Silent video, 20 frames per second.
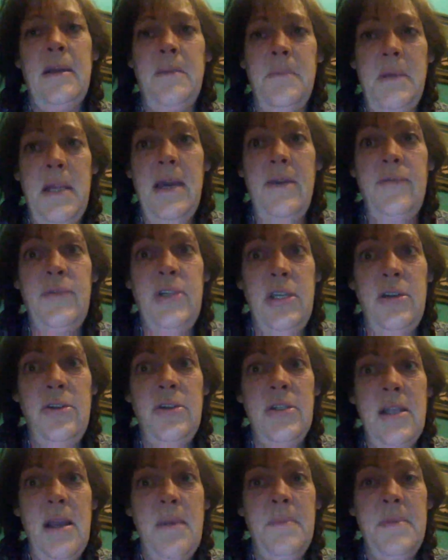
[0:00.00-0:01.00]
And I'm going to have to
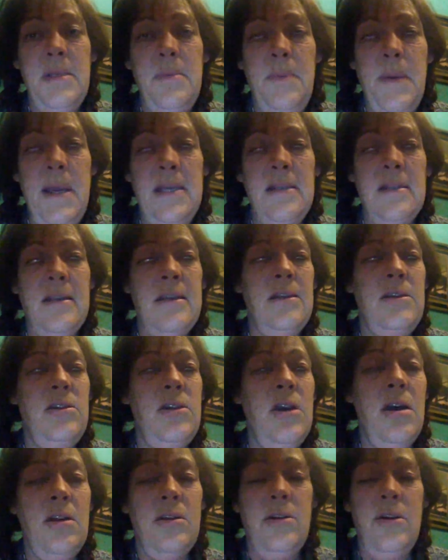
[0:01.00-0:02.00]
use time and space because
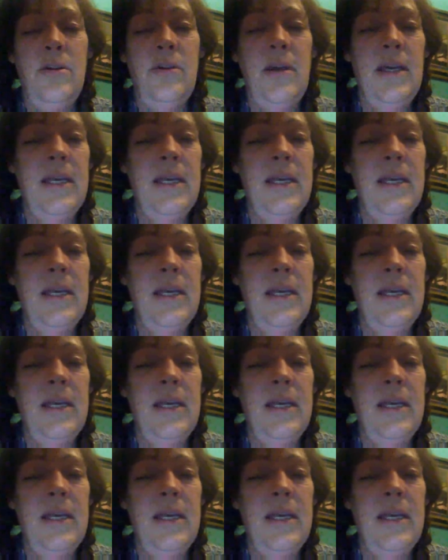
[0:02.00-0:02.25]
y'all don't,